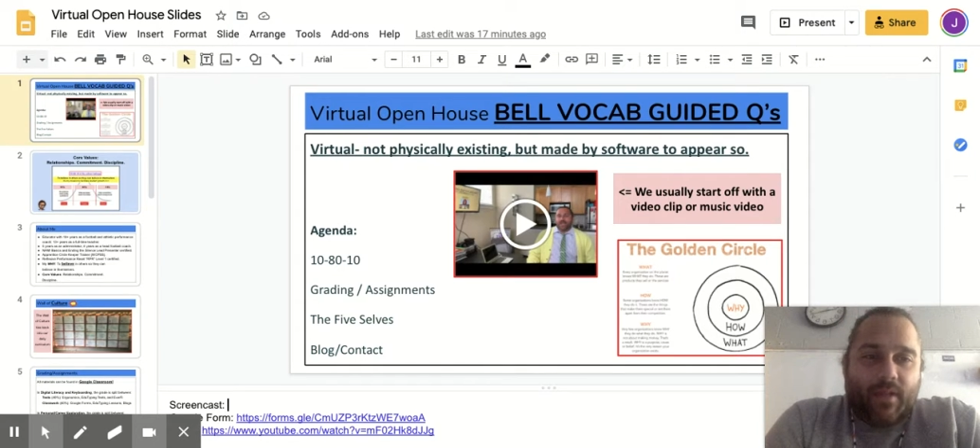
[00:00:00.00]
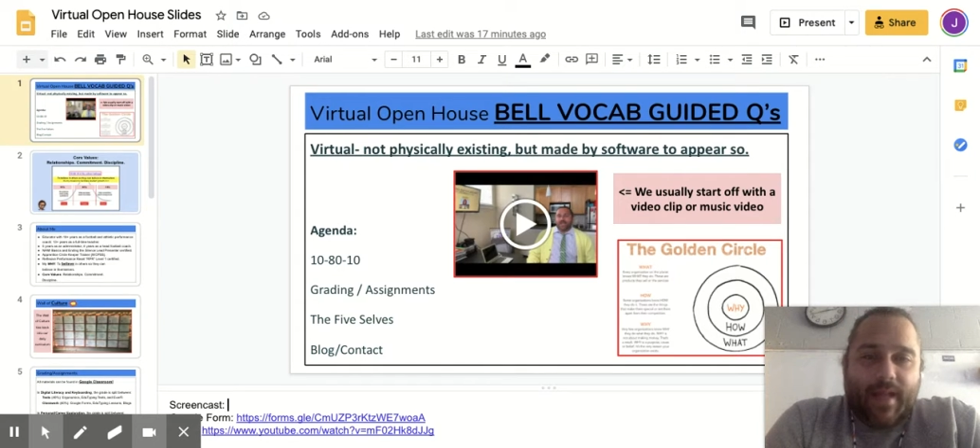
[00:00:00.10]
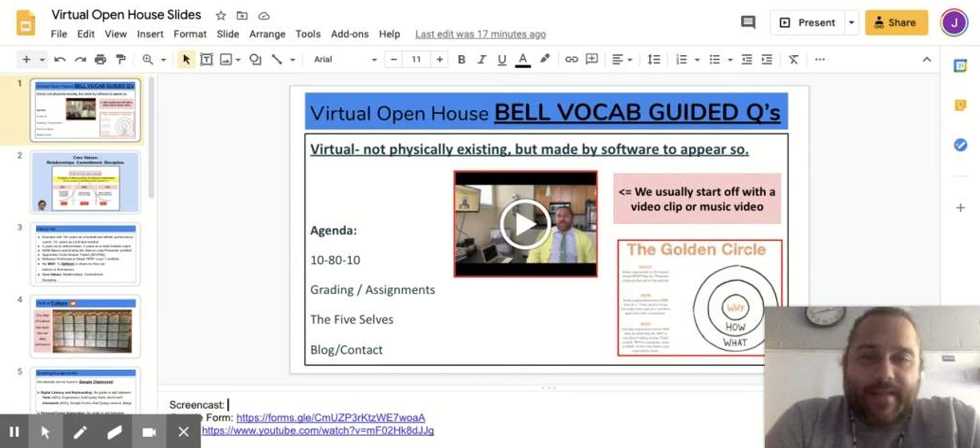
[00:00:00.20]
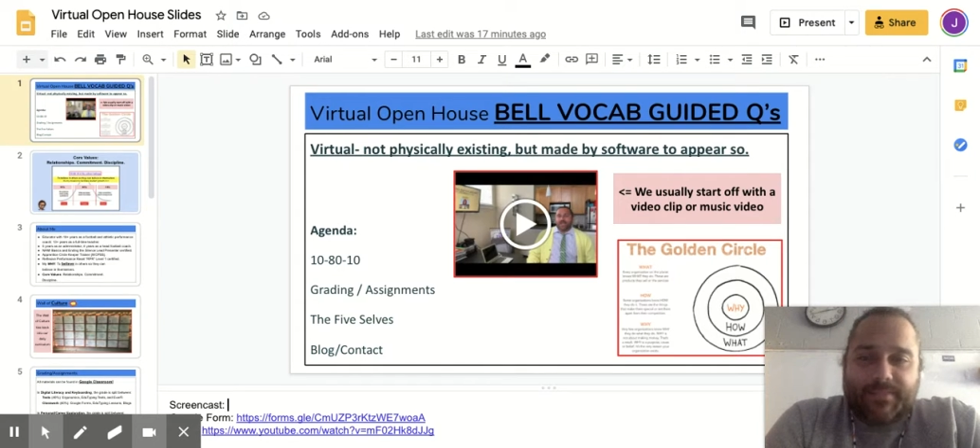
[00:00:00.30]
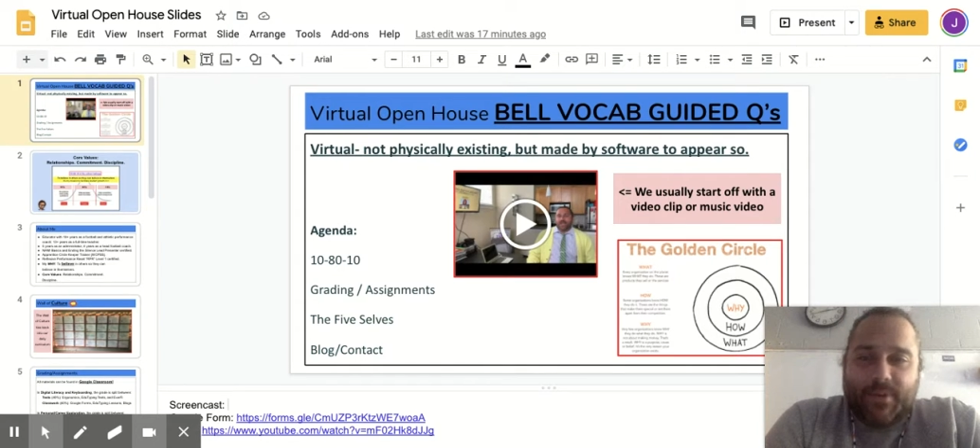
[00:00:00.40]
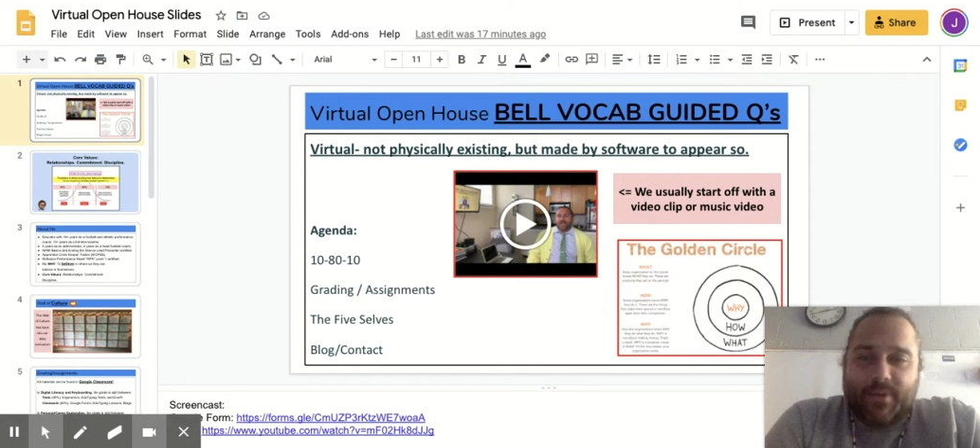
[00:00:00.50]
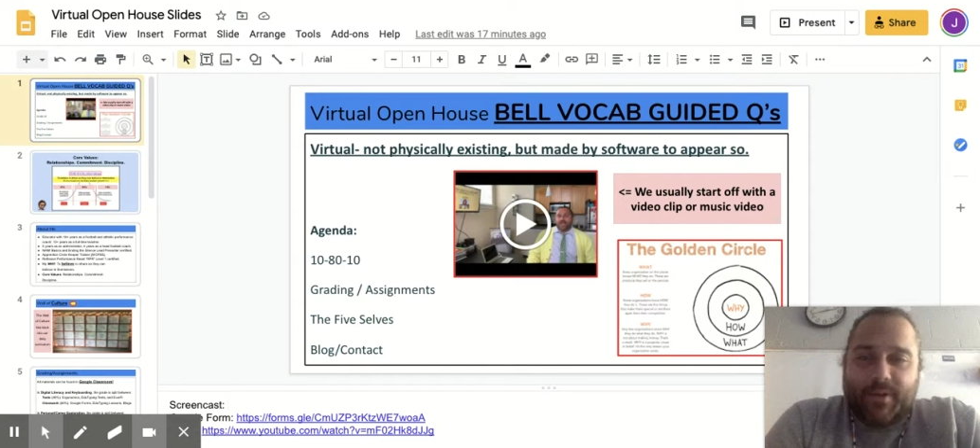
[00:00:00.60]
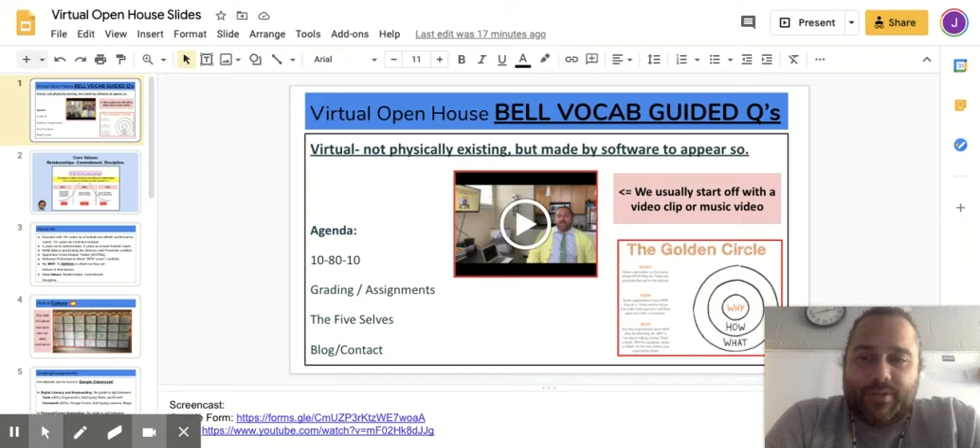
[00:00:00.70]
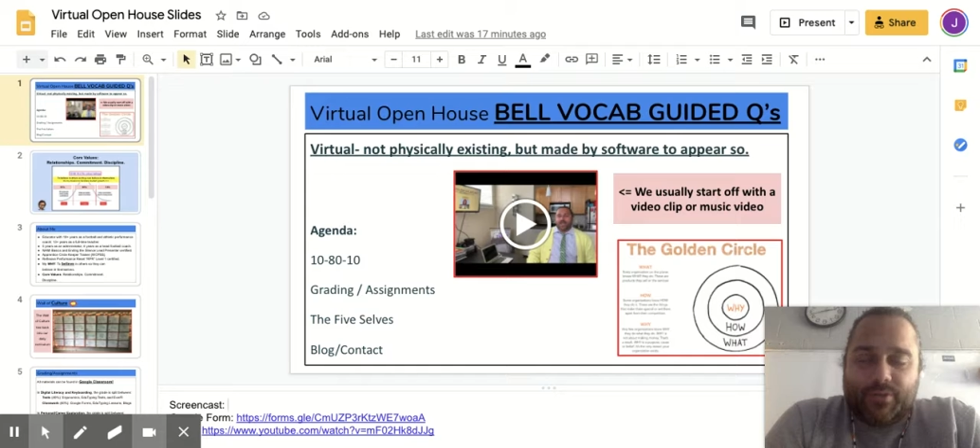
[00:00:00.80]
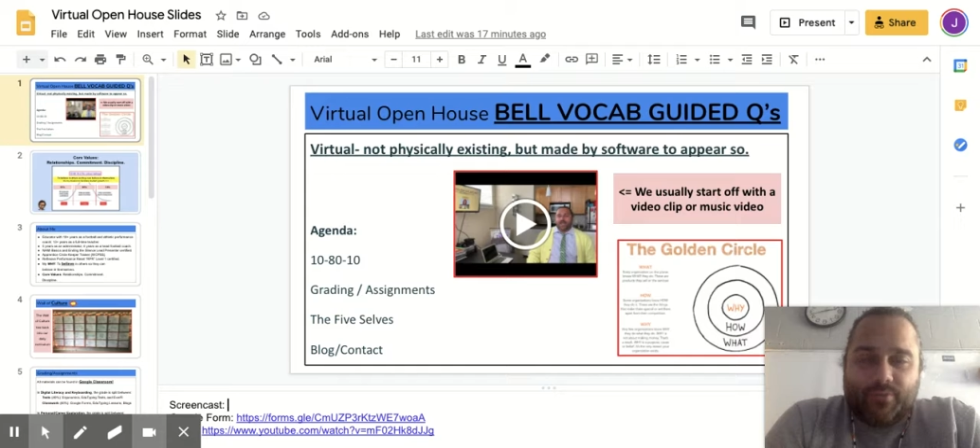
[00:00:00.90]
class
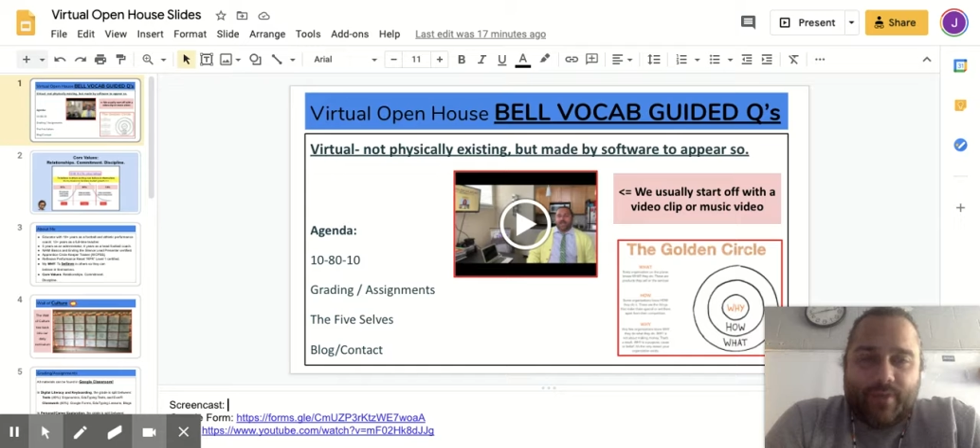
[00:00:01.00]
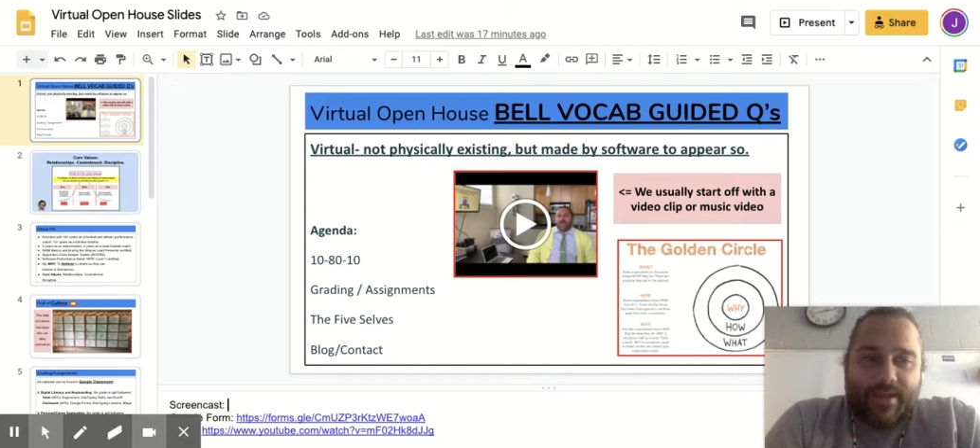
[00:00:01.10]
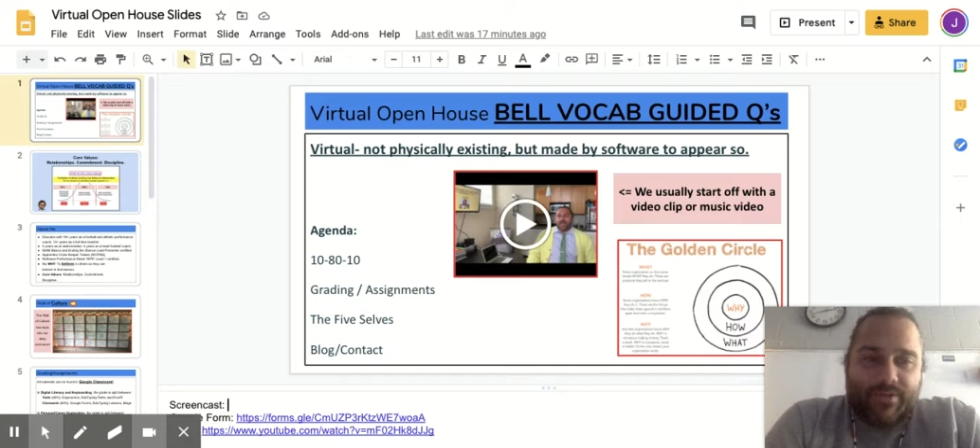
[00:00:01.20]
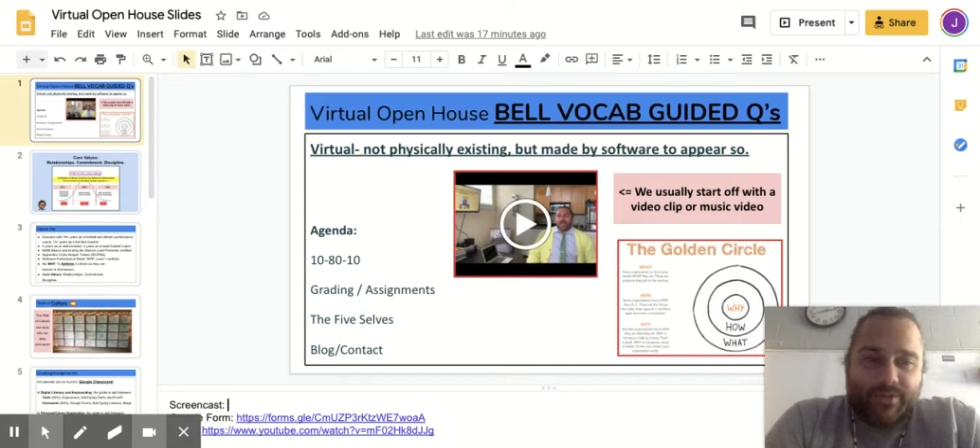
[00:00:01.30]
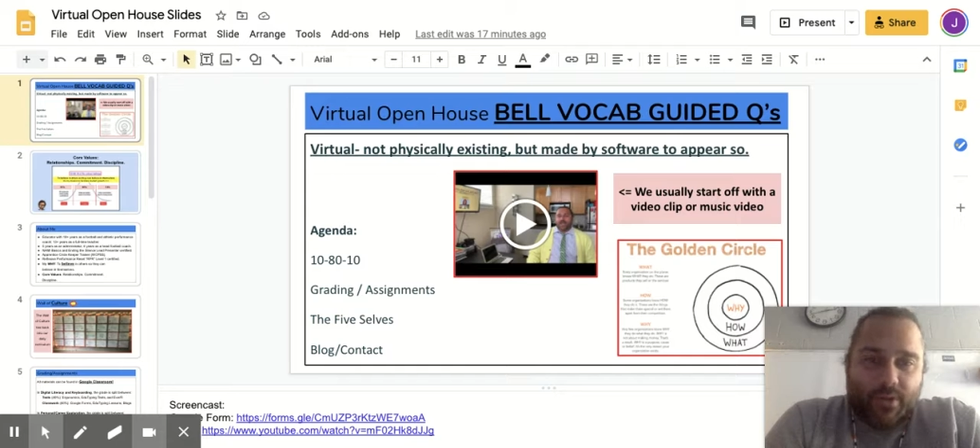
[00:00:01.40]
periods are ran.